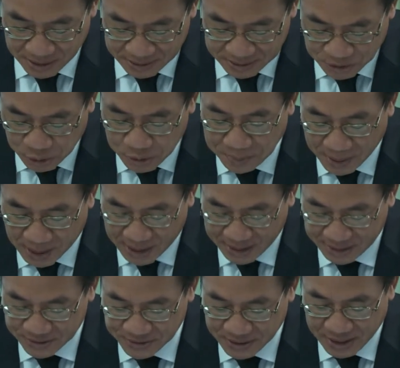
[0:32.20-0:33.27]
two
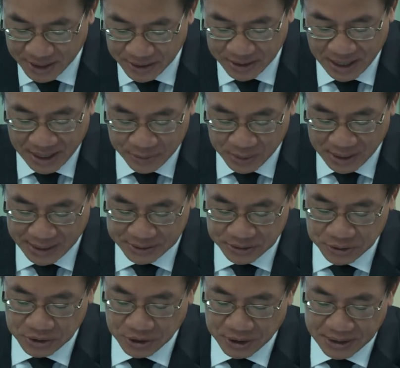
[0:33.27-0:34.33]
parts that I would like to
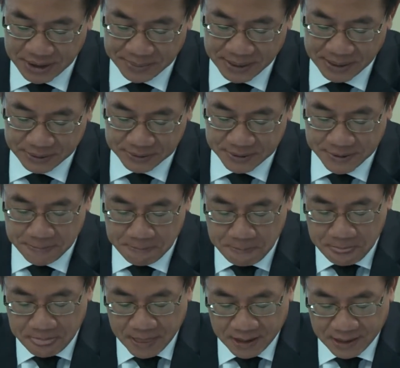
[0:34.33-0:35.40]
talk about.
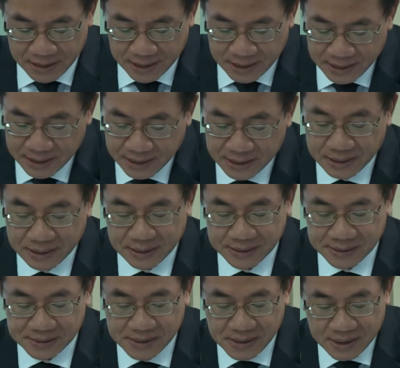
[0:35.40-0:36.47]
Uh,
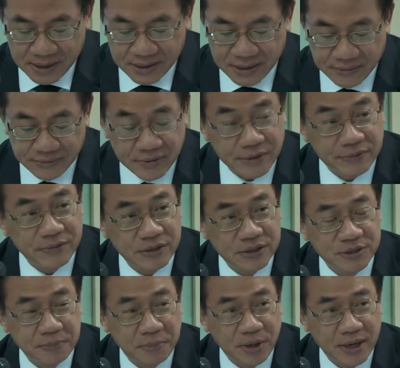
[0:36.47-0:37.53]
the
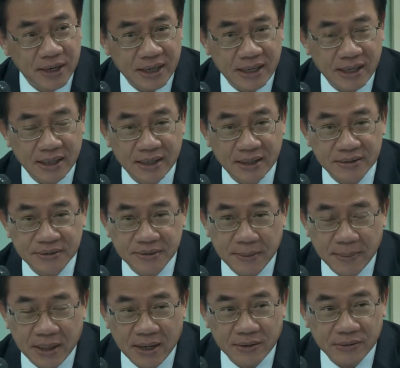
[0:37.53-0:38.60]
first part is
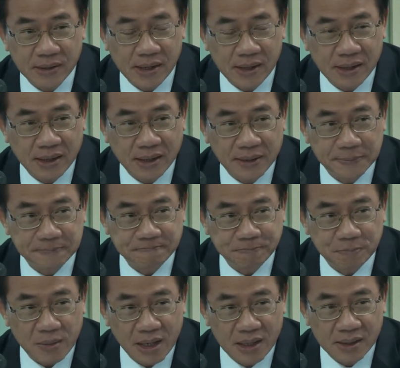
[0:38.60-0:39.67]
about
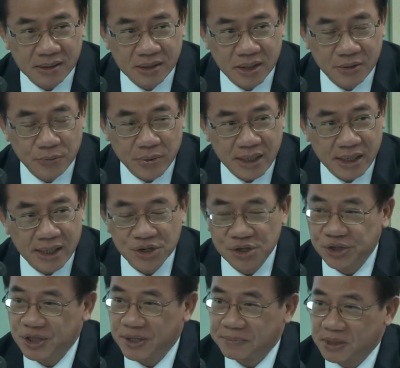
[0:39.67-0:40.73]
the
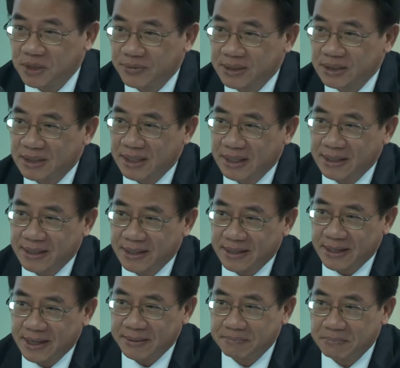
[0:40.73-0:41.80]
relationship between Thailand and
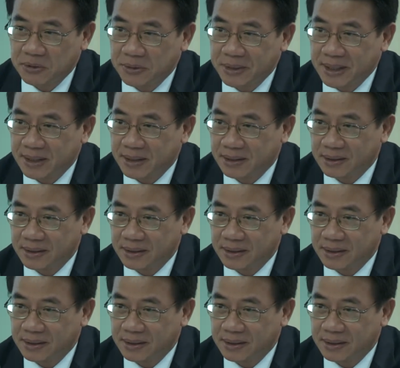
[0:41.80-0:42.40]
Cambodia